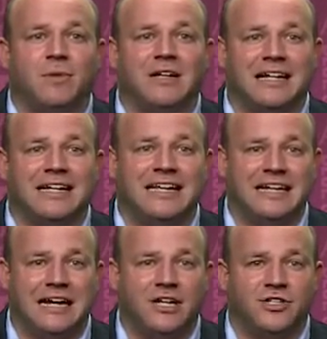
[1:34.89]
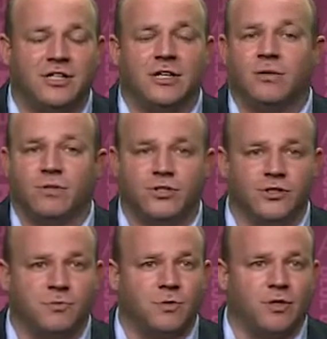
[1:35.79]
Clean Energy, we
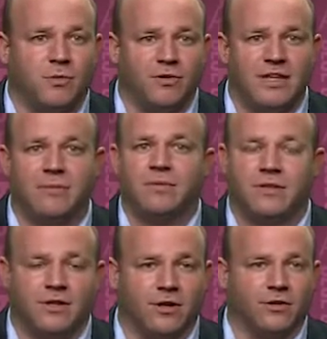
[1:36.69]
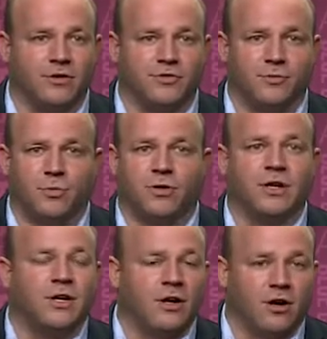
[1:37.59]
just spoke about them, their earnings report
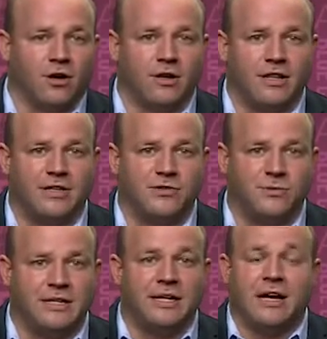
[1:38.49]
earlier this week,